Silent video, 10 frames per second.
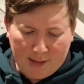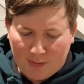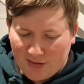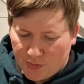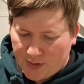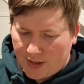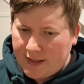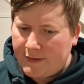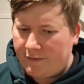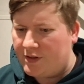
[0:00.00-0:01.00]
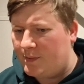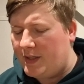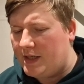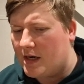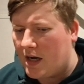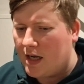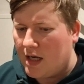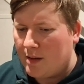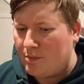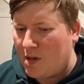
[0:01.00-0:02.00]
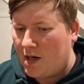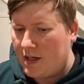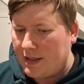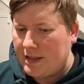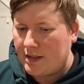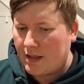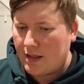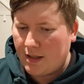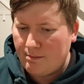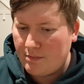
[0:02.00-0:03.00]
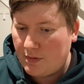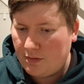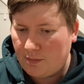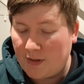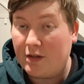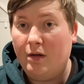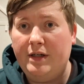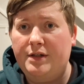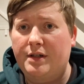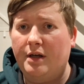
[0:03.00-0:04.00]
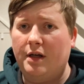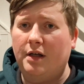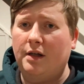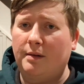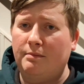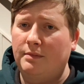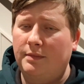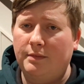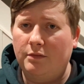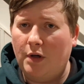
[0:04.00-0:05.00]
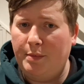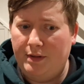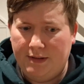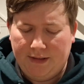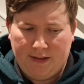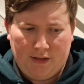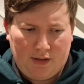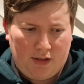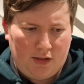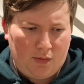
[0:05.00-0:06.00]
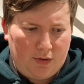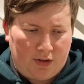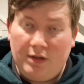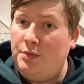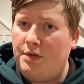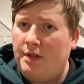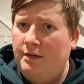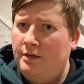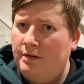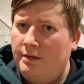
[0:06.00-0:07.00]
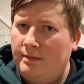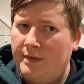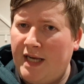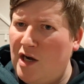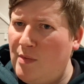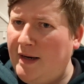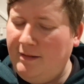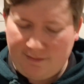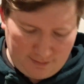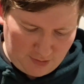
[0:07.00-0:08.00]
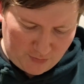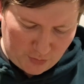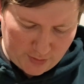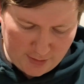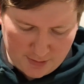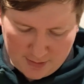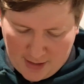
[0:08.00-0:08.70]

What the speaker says: This was kindly given to me by my colleagues, Rob, who's a cowman of all things.